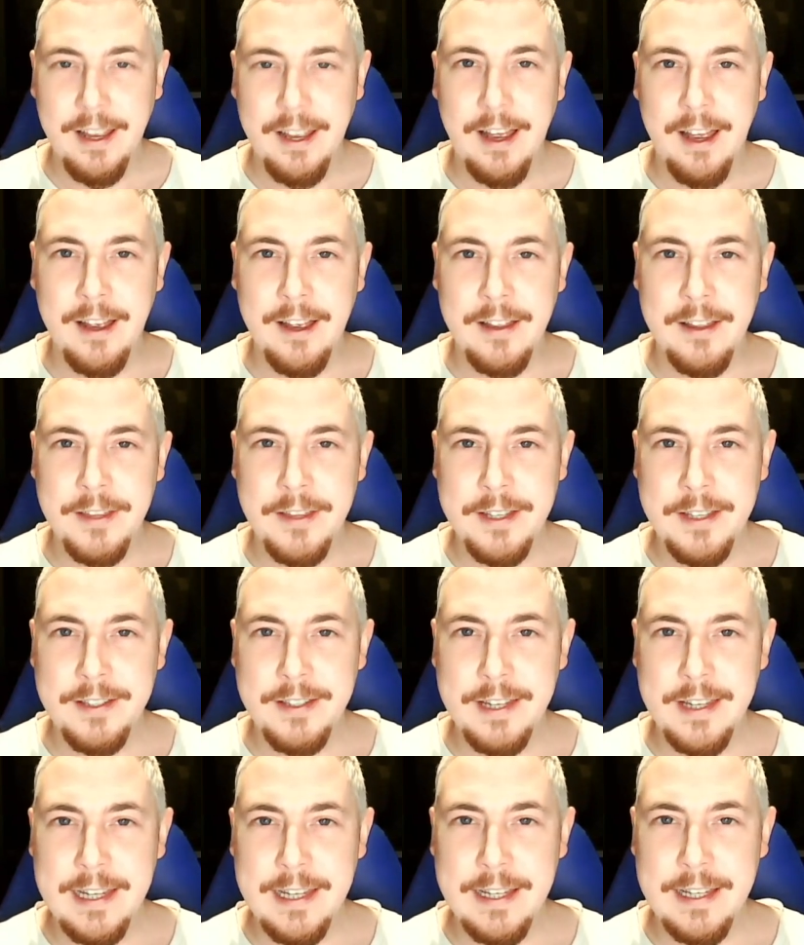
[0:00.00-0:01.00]
Uh, this
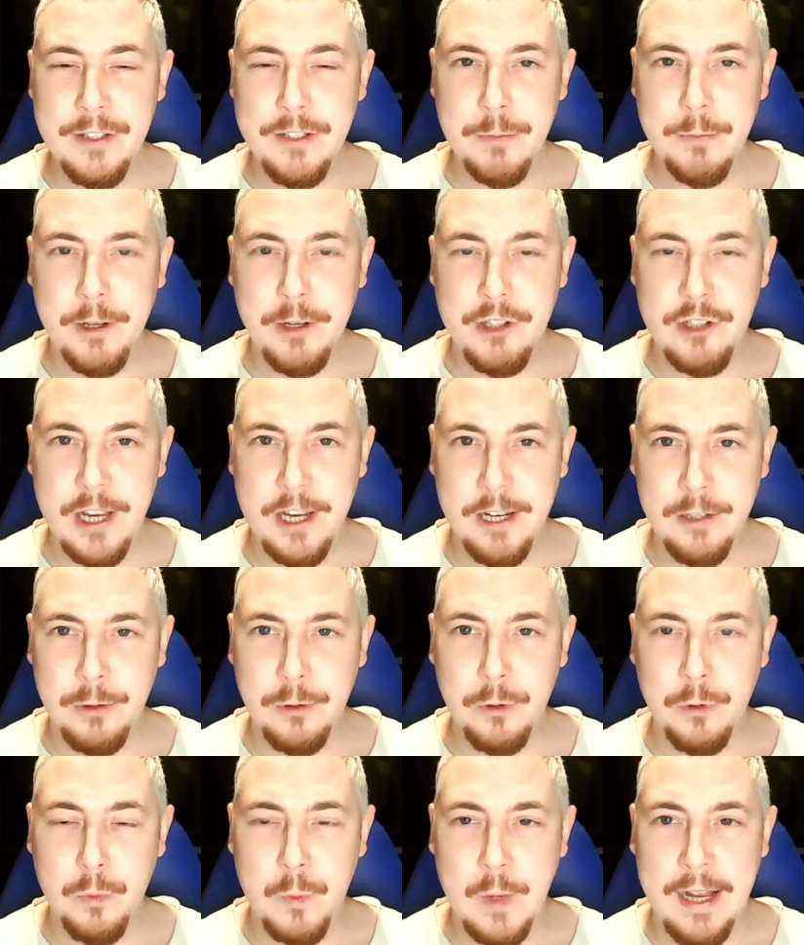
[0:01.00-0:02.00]
is my
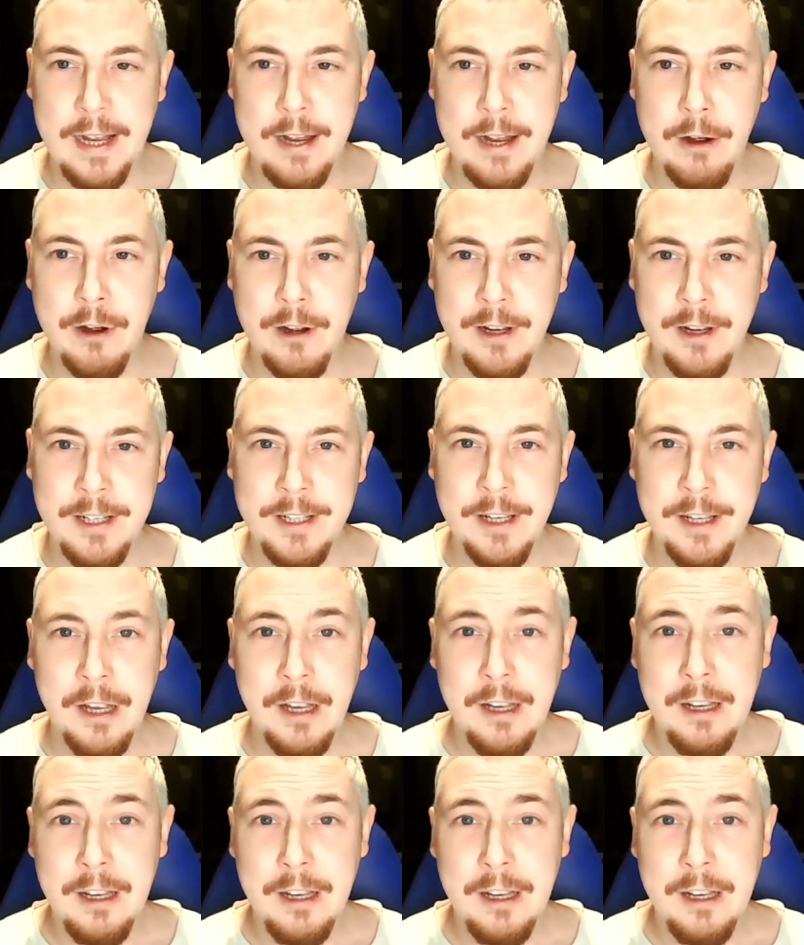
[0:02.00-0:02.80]
channel where I